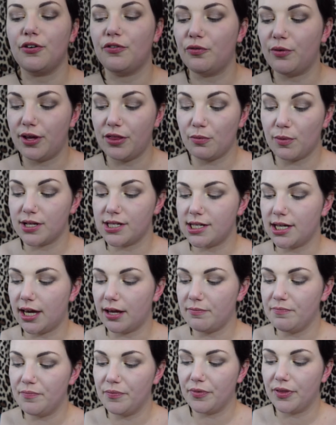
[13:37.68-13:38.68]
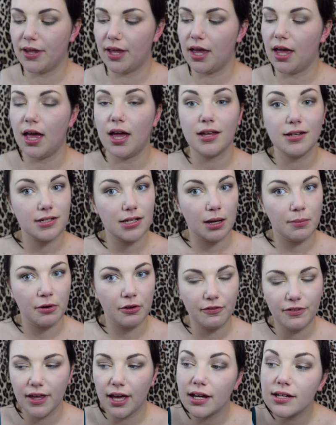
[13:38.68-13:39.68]
off with, once again, tap
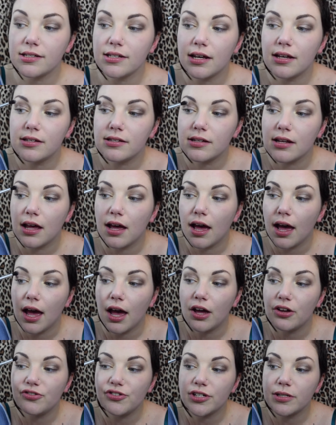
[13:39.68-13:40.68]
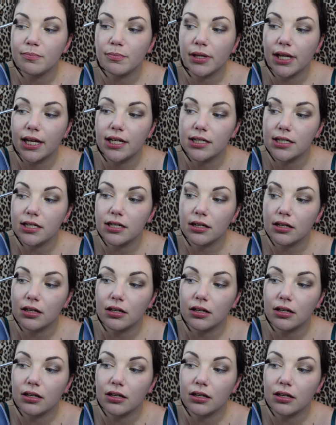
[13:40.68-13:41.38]
off the excess and just blend